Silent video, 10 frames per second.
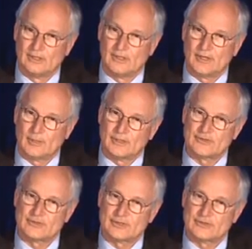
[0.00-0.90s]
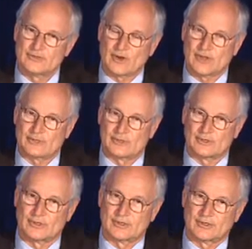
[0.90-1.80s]
I believe Steve
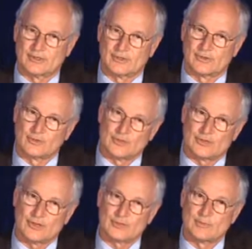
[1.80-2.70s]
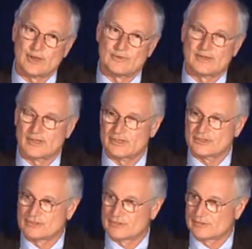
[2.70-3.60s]
Strasberg, through the various
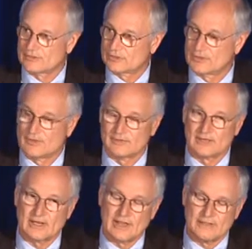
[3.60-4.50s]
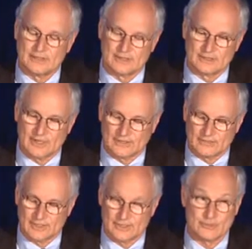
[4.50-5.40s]
modifications of the Clavian
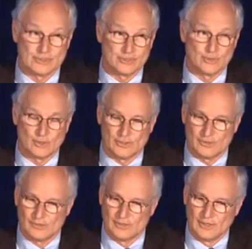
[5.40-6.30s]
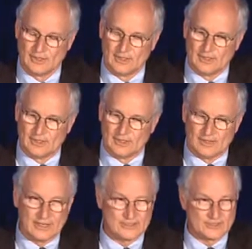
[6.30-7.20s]
classification that you all know,
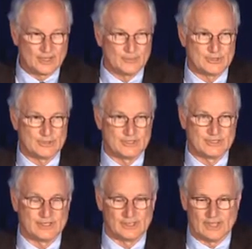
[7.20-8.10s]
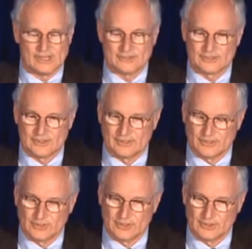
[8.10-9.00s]
has helped us in the last
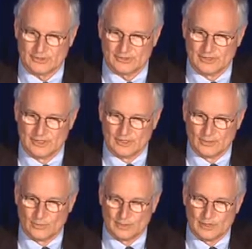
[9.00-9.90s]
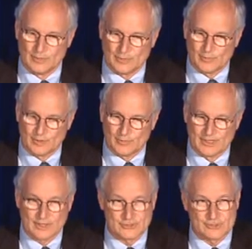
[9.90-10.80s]
3 years with a number of
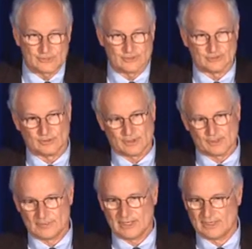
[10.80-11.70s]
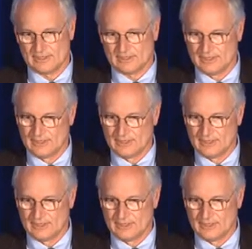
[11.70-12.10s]
publications to update.